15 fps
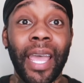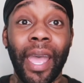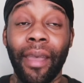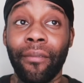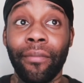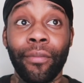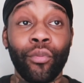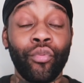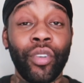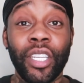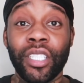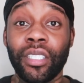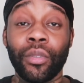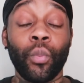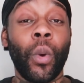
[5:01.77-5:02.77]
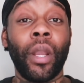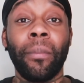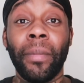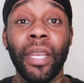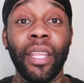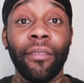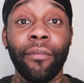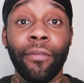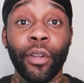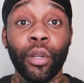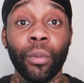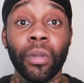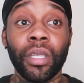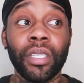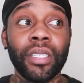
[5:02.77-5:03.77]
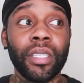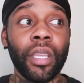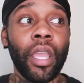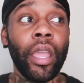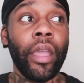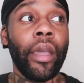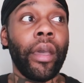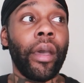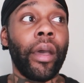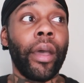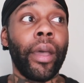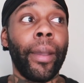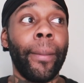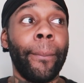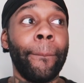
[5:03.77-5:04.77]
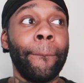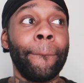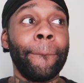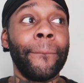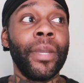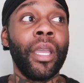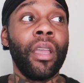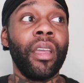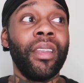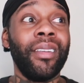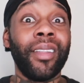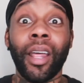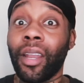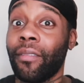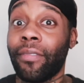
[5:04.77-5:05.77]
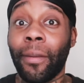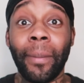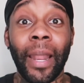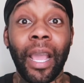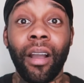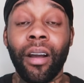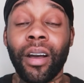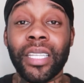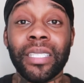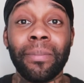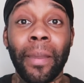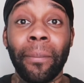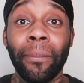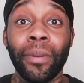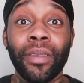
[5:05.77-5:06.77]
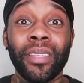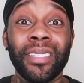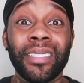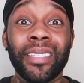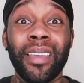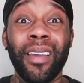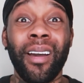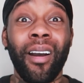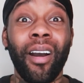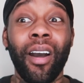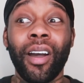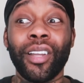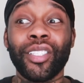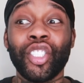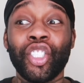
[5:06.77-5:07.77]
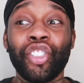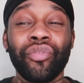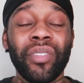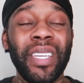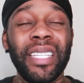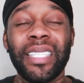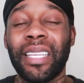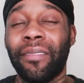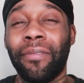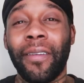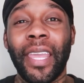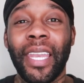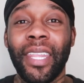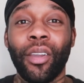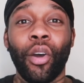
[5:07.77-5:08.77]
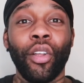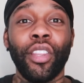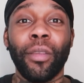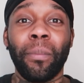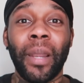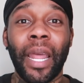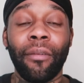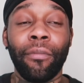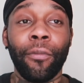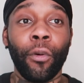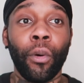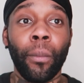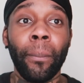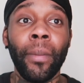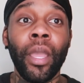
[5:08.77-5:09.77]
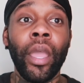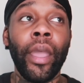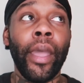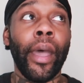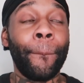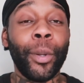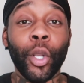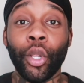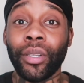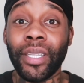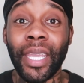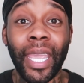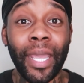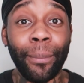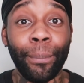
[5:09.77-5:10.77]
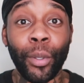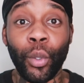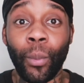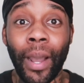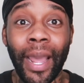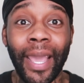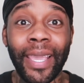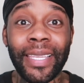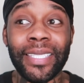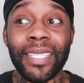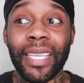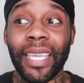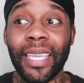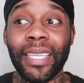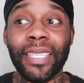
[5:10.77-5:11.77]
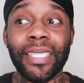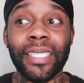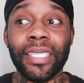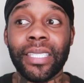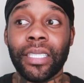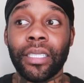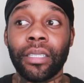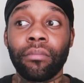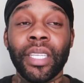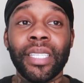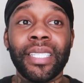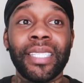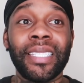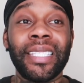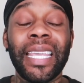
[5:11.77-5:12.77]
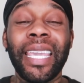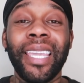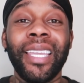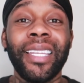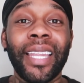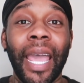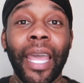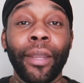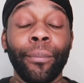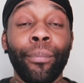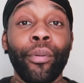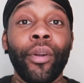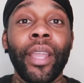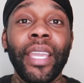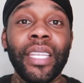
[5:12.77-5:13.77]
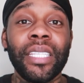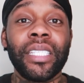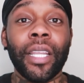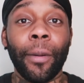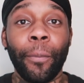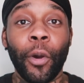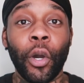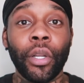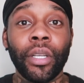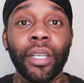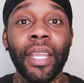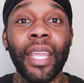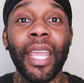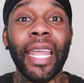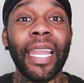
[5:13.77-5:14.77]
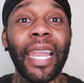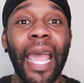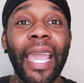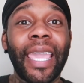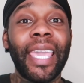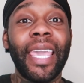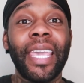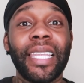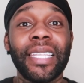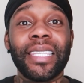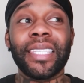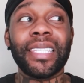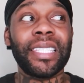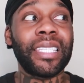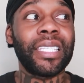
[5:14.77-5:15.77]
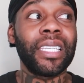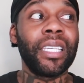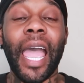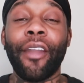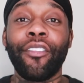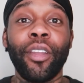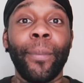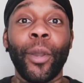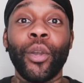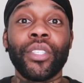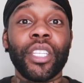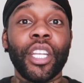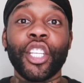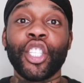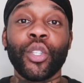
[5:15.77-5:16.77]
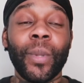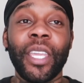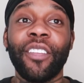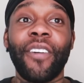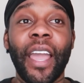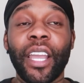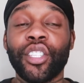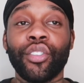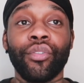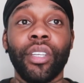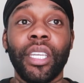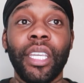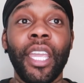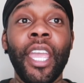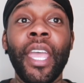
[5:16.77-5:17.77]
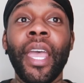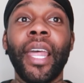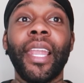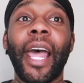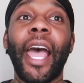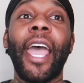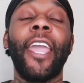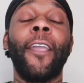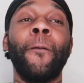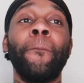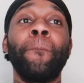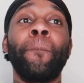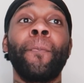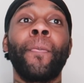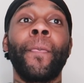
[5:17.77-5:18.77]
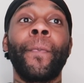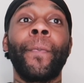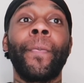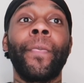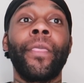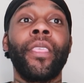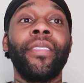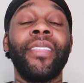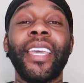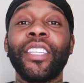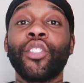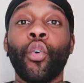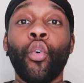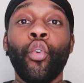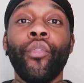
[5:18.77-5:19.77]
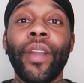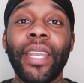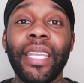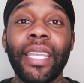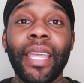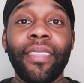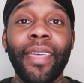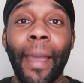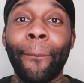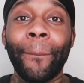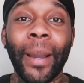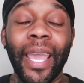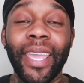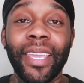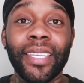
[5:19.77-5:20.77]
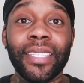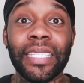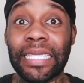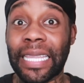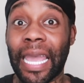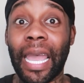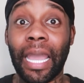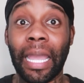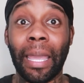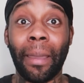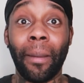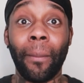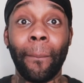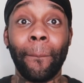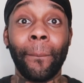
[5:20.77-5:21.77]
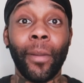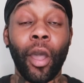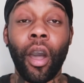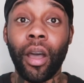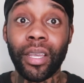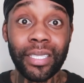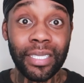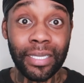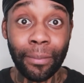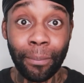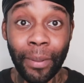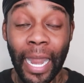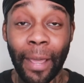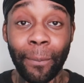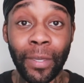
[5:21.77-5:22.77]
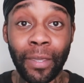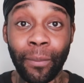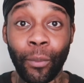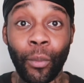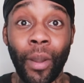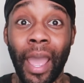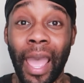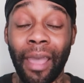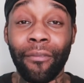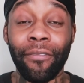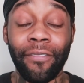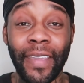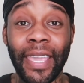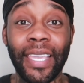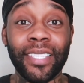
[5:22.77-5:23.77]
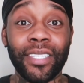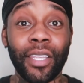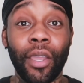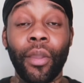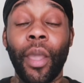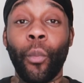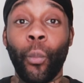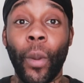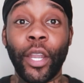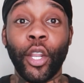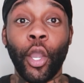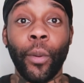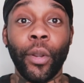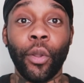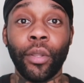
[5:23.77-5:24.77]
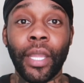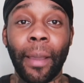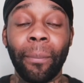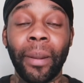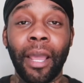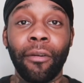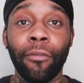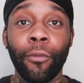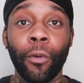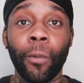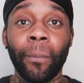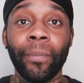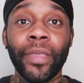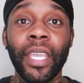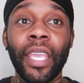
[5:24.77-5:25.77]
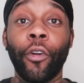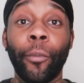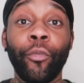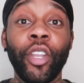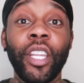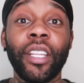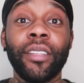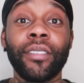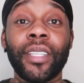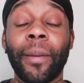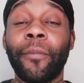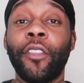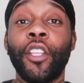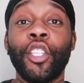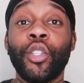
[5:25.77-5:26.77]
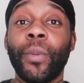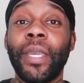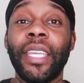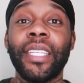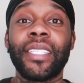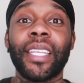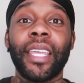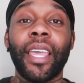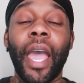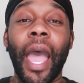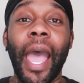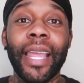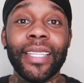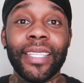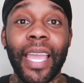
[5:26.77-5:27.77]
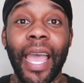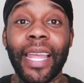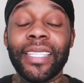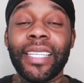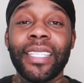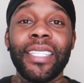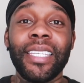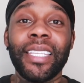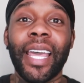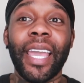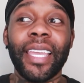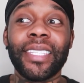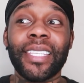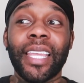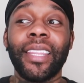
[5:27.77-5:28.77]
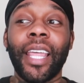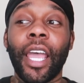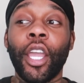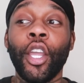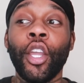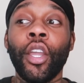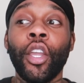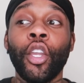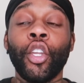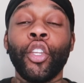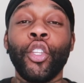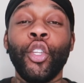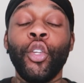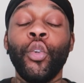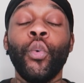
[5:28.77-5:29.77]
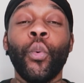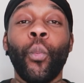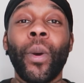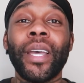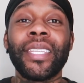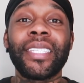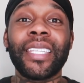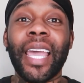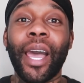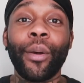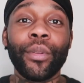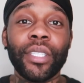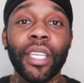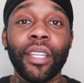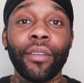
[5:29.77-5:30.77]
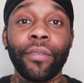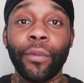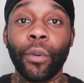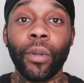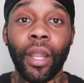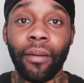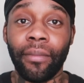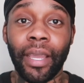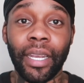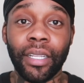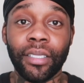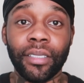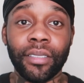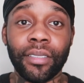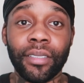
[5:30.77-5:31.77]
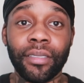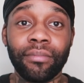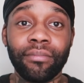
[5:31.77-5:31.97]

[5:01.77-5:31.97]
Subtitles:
have reached 1 million followers. None of the black cast members are treated fairly on the platform. Blonde hair, blue eyes is singed and praised upon like it's Haribo's in a sweet factory. Like, there's already that bias that us black people face when going on that platform. From reading some of the tweets, I did see that it said that you were scouted for Love Island.